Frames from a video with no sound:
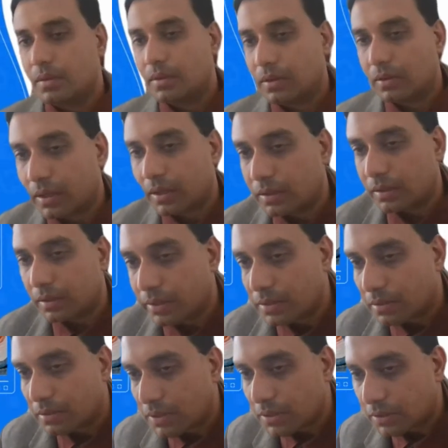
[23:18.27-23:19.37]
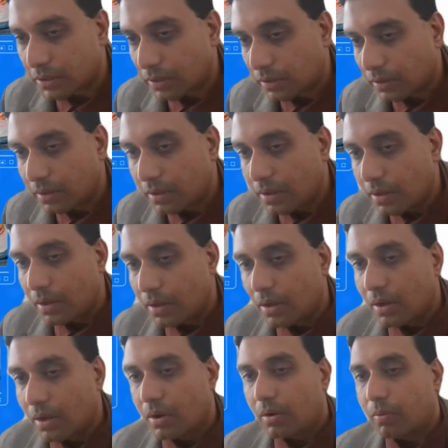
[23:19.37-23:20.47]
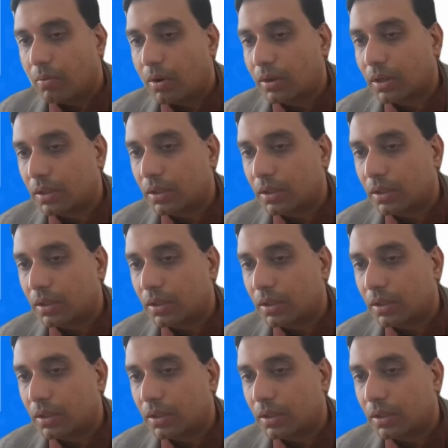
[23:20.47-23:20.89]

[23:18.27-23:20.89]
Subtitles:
Okay, next question. What